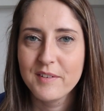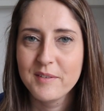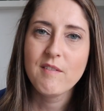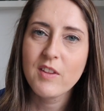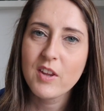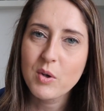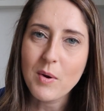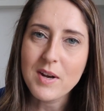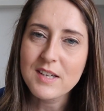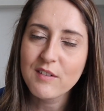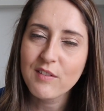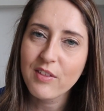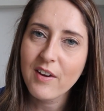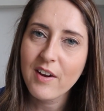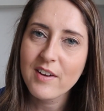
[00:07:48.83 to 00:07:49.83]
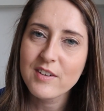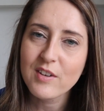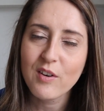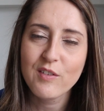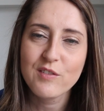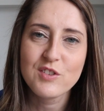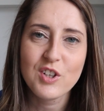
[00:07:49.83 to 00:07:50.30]
For the 23rd
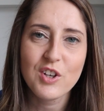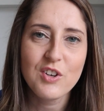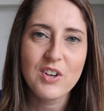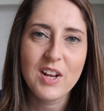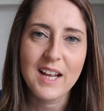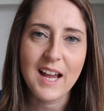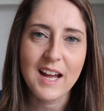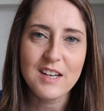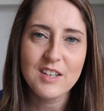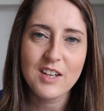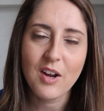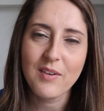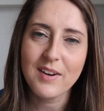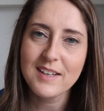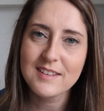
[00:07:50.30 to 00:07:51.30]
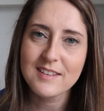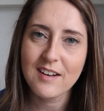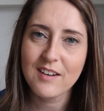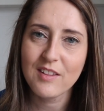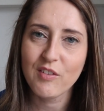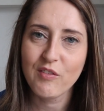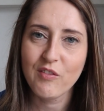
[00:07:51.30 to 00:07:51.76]
of June, can you go inside
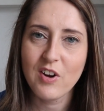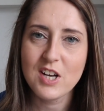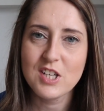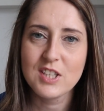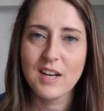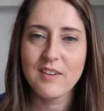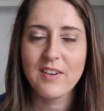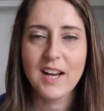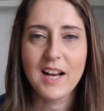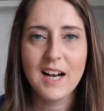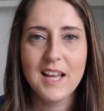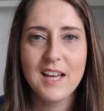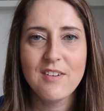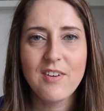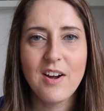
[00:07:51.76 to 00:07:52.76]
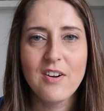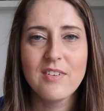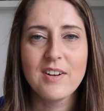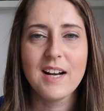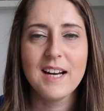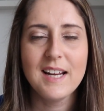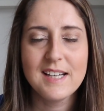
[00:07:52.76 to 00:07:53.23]
of the fridge, give it a clear
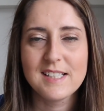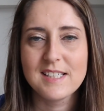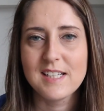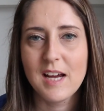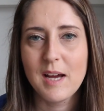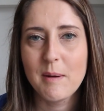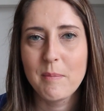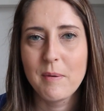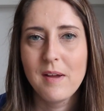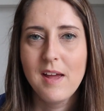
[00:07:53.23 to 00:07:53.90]
out, clean it up,